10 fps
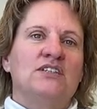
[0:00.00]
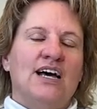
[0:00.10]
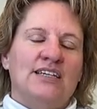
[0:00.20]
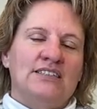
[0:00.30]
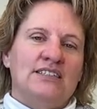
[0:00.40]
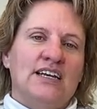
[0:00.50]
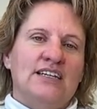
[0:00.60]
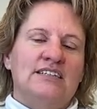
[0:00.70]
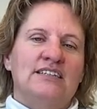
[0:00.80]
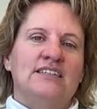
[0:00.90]

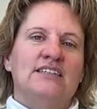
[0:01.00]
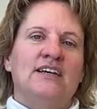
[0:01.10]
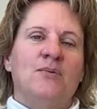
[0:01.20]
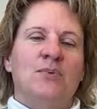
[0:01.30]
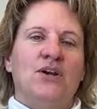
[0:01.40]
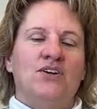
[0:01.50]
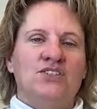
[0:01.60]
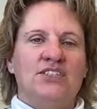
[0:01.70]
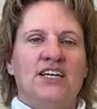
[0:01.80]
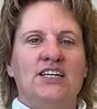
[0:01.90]
on-site apparel
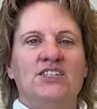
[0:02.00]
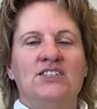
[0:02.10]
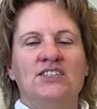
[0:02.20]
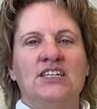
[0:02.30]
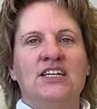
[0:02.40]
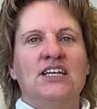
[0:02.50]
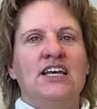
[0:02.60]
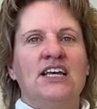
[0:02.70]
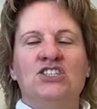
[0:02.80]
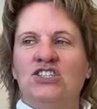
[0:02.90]
sales,
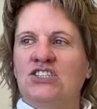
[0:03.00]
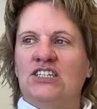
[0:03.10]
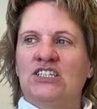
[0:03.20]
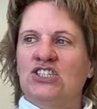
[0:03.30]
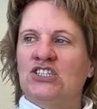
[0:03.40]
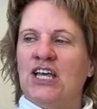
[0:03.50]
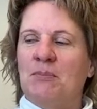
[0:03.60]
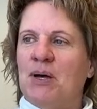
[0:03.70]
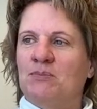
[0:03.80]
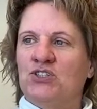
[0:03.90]
it just
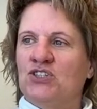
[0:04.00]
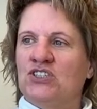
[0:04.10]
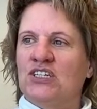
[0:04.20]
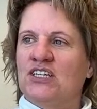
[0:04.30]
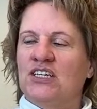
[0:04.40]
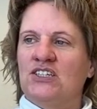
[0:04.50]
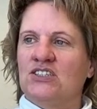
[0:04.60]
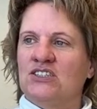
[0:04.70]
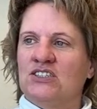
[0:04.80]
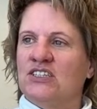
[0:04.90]
came up, Shirts and
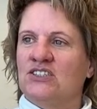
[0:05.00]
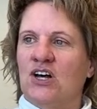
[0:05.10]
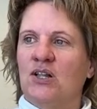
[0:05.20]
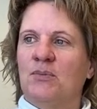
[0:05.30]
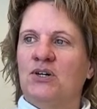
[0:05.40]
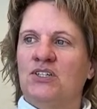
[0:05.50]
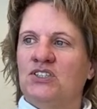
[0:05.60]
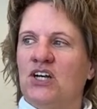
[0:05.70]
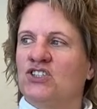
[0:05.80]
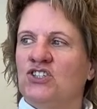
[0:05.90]
Giggles. It's
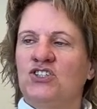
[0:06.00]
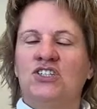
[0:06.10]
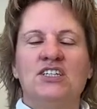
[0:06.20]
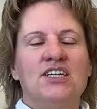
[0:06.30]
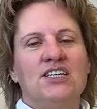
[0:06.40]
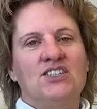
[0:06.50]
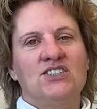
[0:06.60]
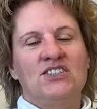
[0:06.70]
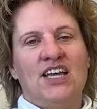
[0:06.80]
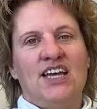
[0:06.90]
all Shirts and
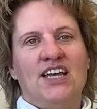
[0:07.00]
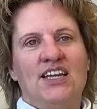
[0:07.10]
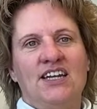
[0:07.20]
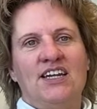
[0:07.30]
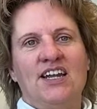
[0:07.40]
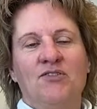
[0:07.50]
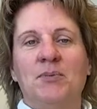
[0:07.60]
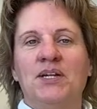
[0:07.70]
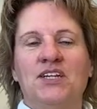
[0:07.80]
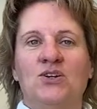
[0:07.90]
Giggles, and
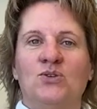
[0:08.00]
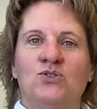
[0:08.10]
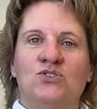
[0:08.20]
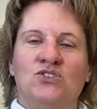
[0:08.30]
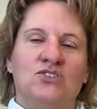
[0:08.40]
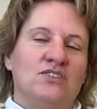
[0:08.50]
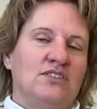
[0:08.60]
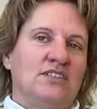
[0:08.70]
everybody knows